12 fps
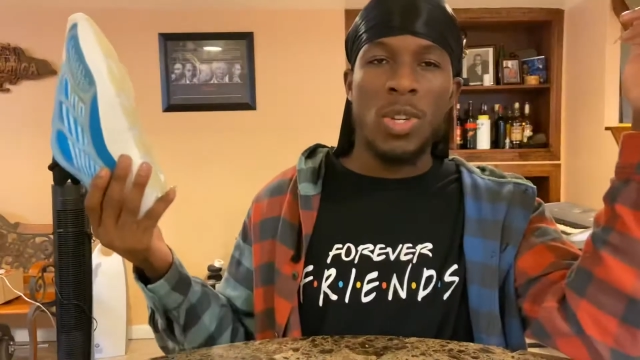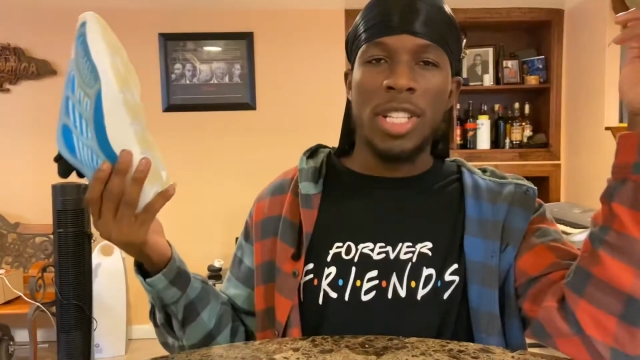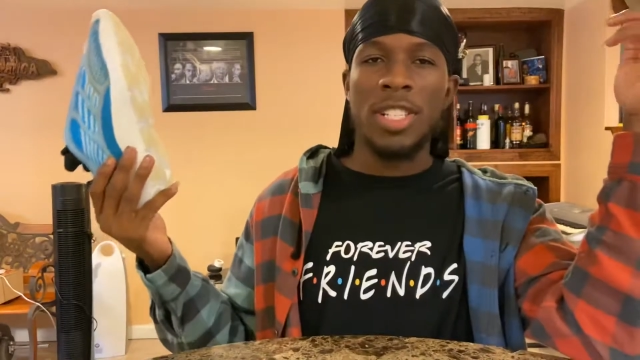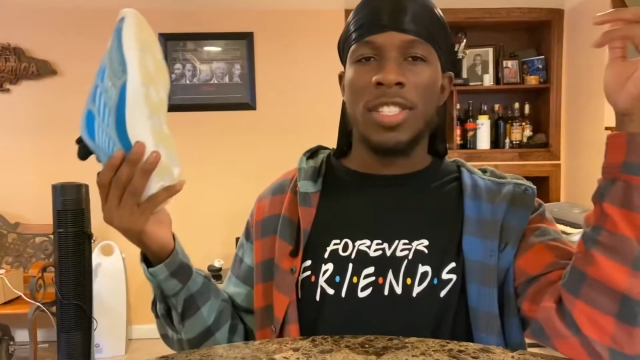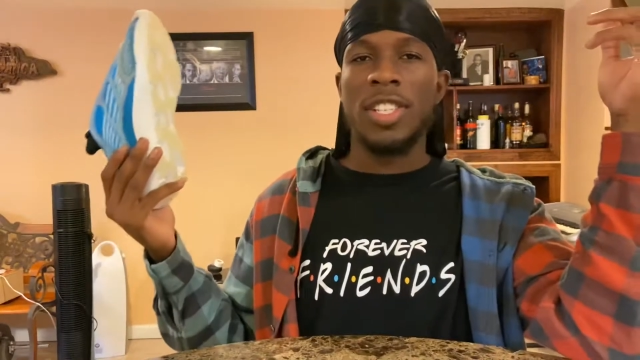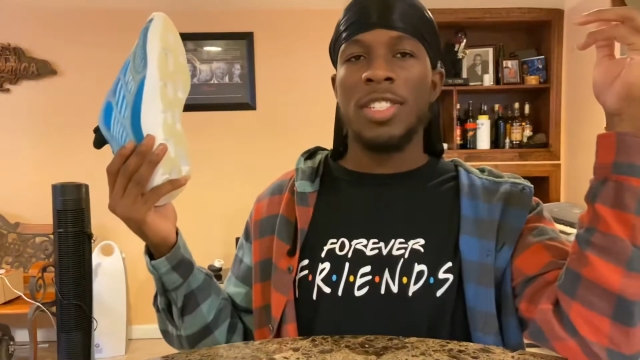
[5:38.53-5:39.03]

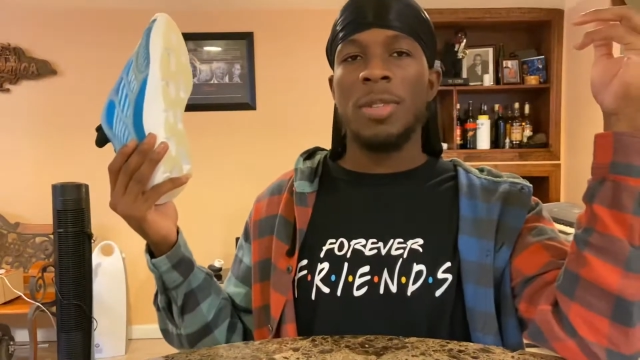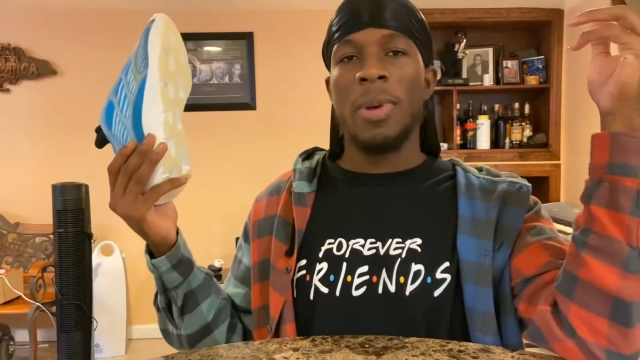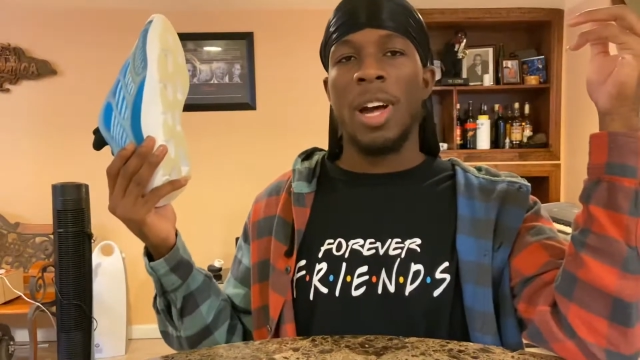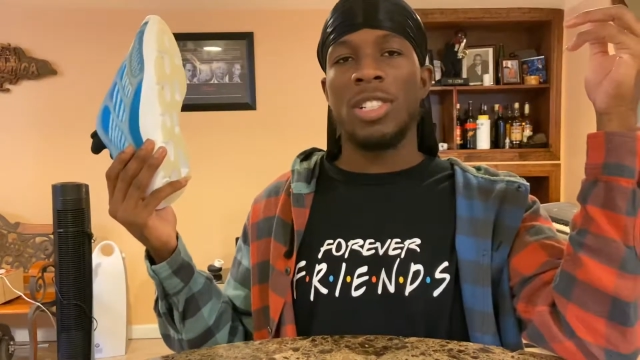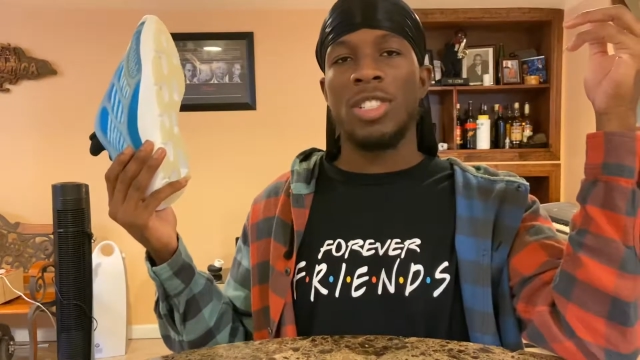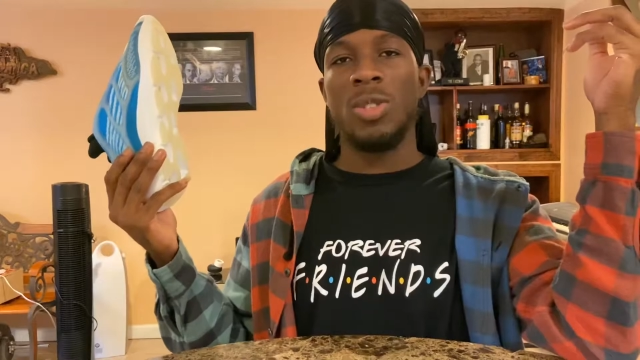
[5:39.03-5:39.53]
the Yeezy
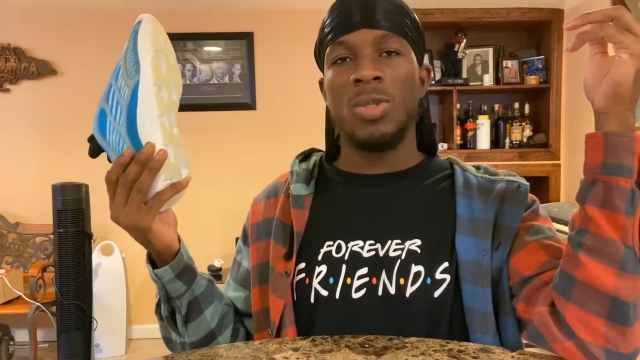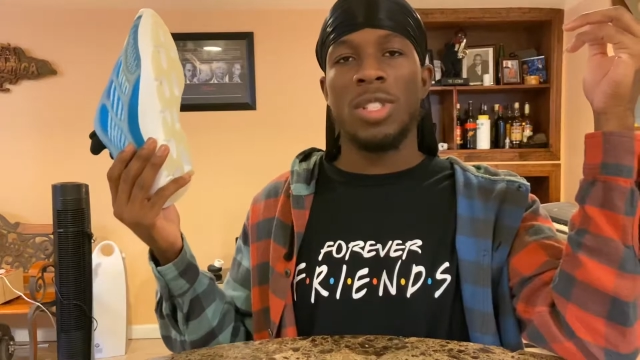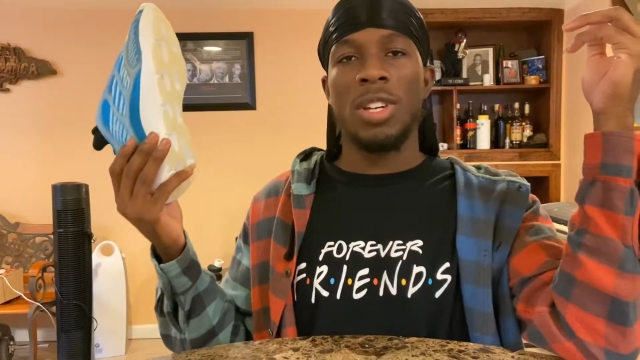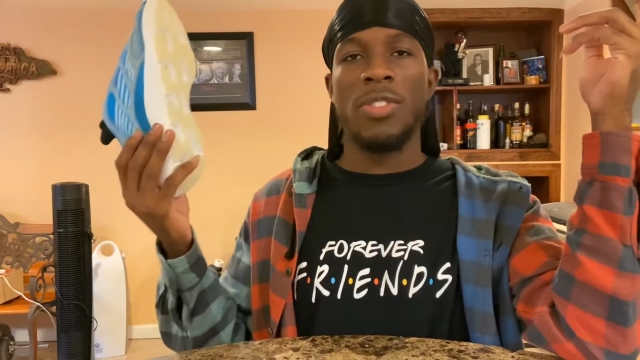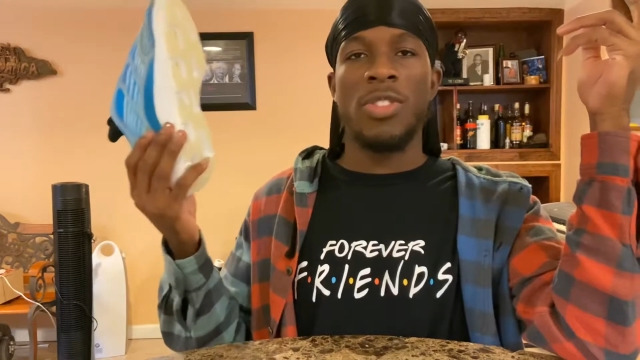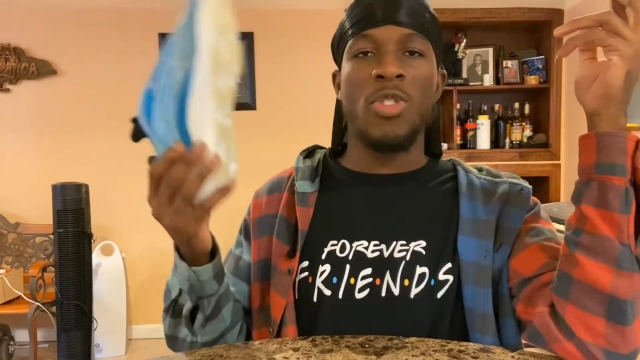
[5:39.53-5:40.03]
model's use
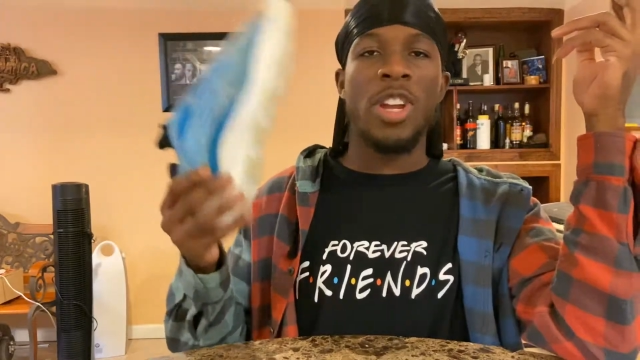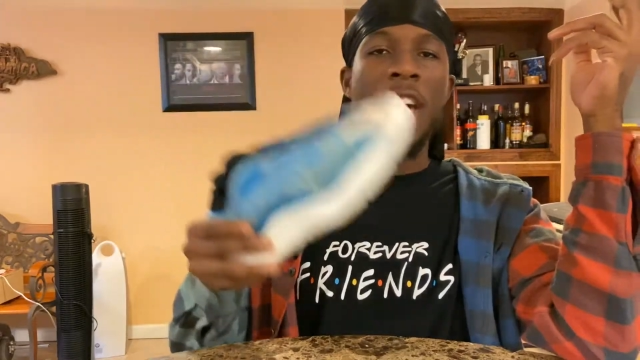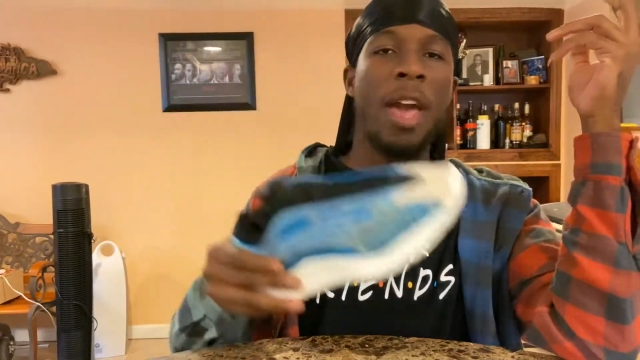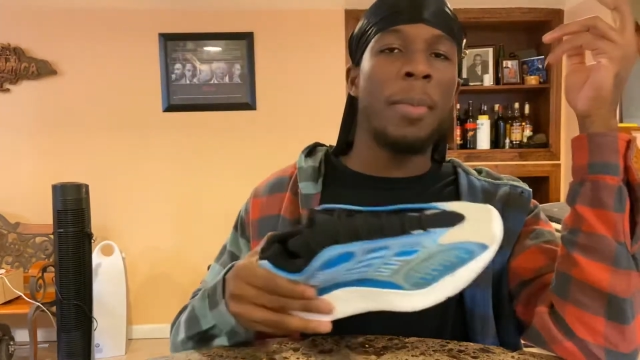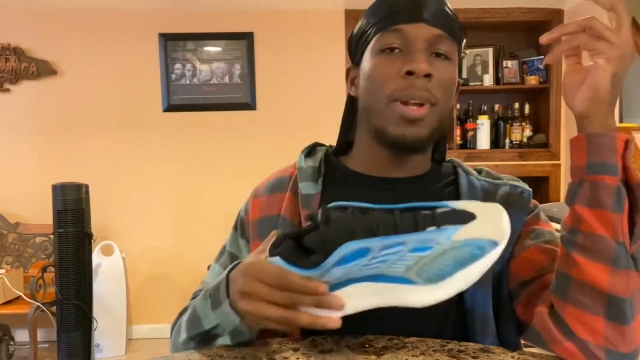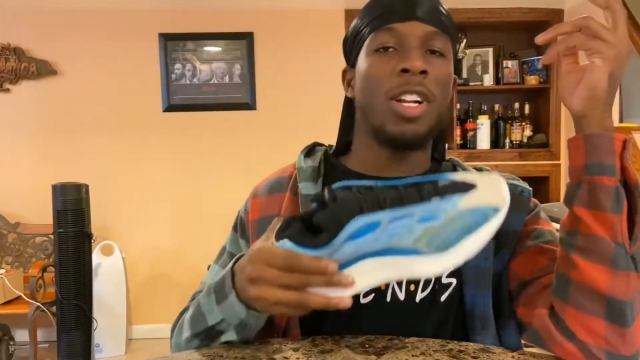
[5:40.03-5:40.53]
of
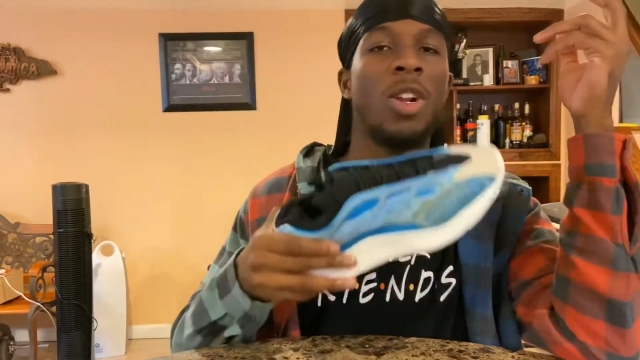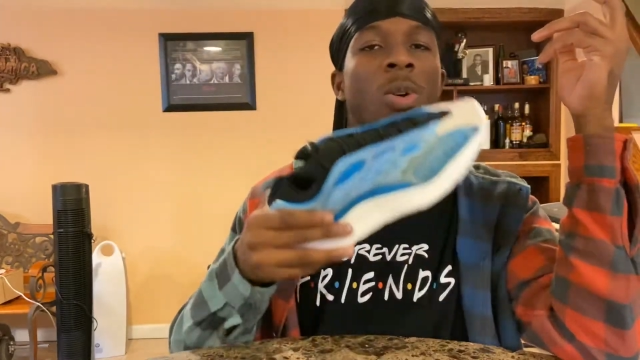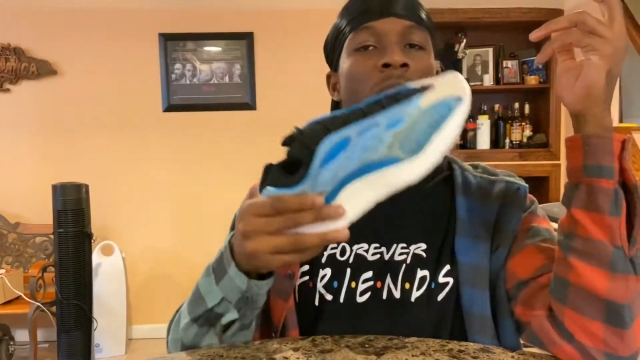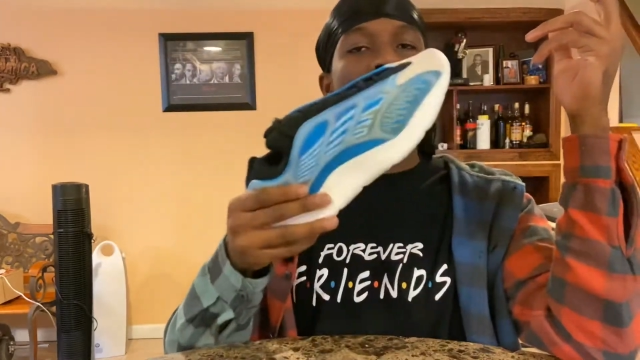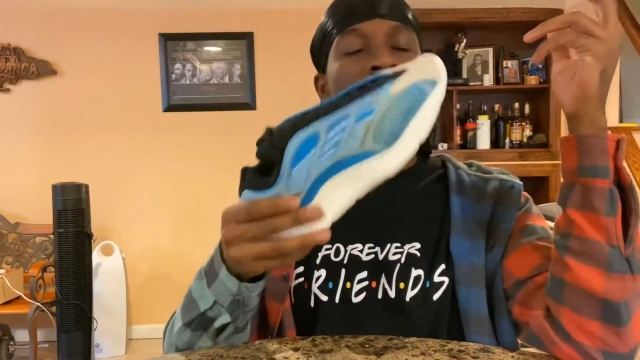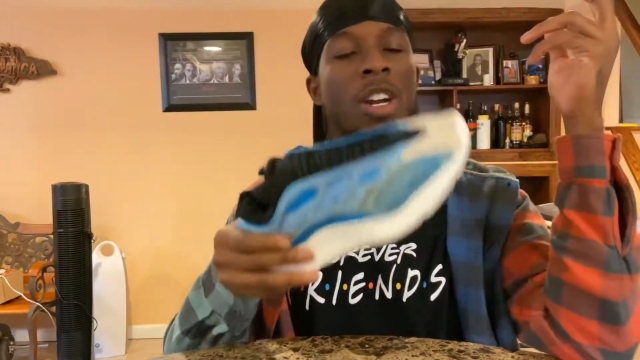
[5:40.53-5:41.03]
3M and
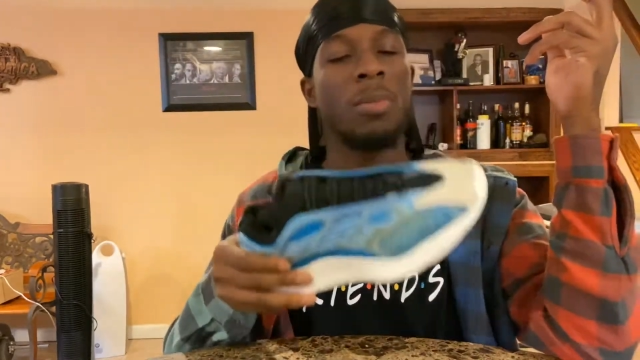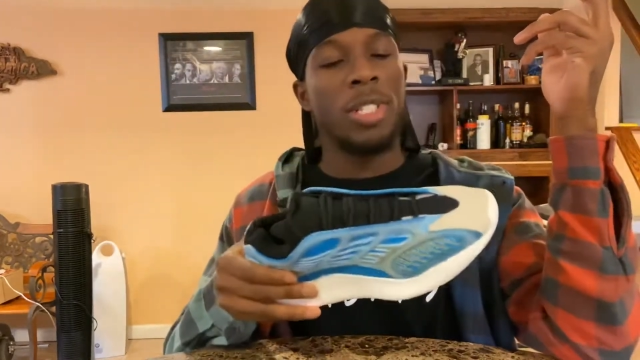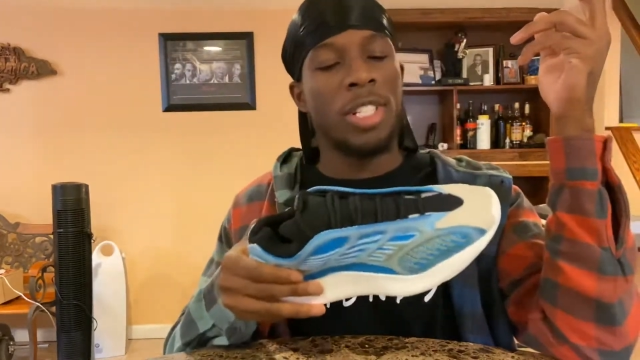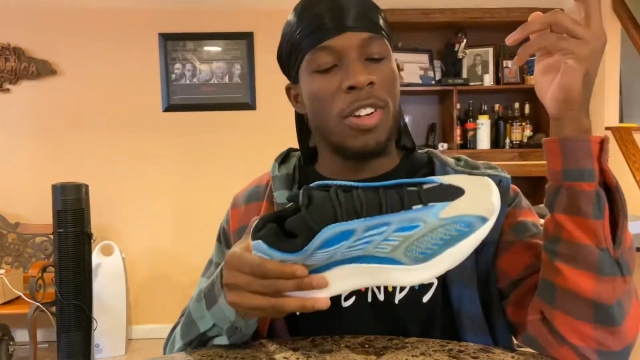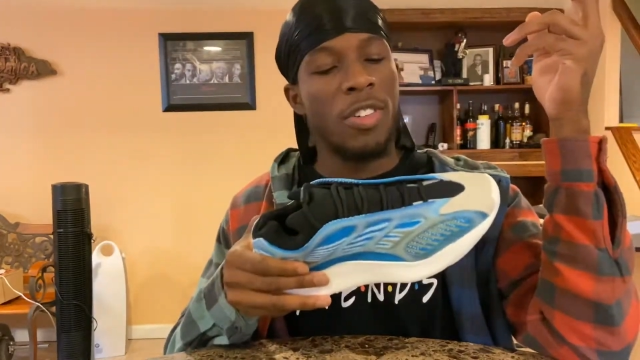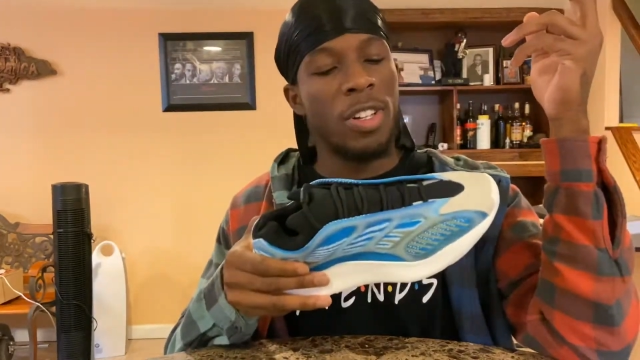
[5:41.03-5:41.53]
glow-in-the-dark
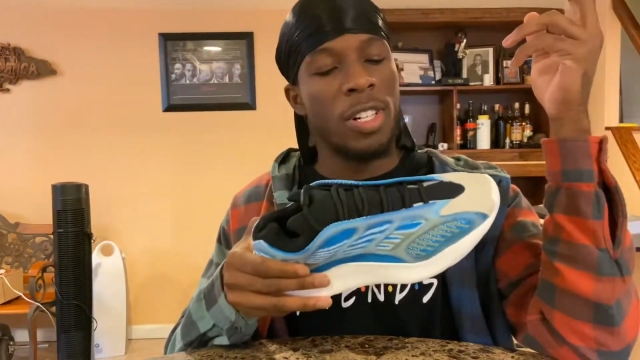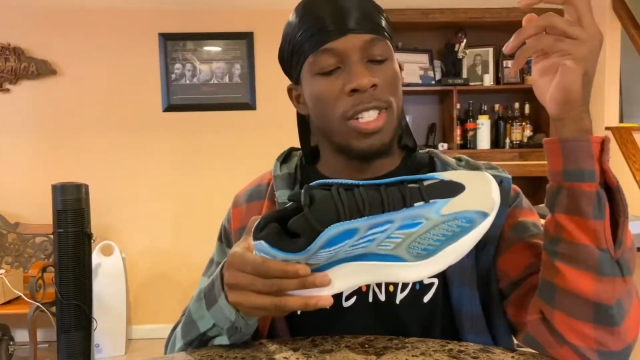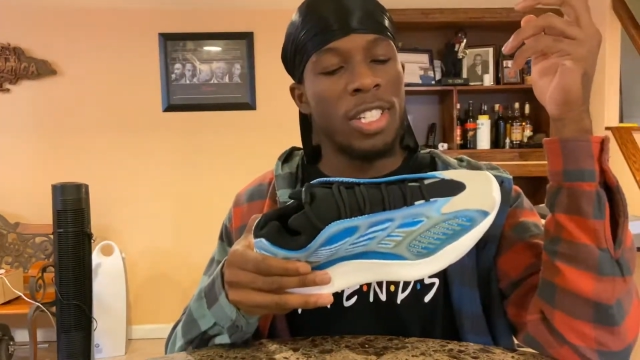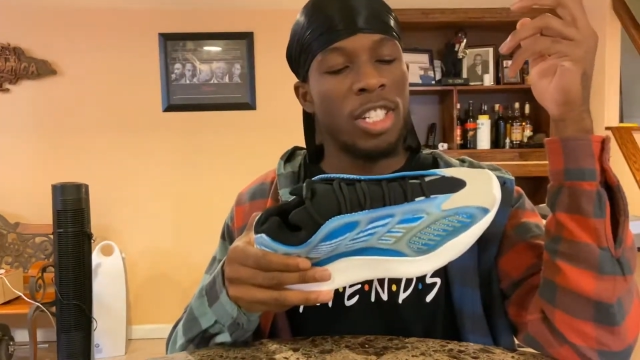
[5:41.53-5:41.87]
materials,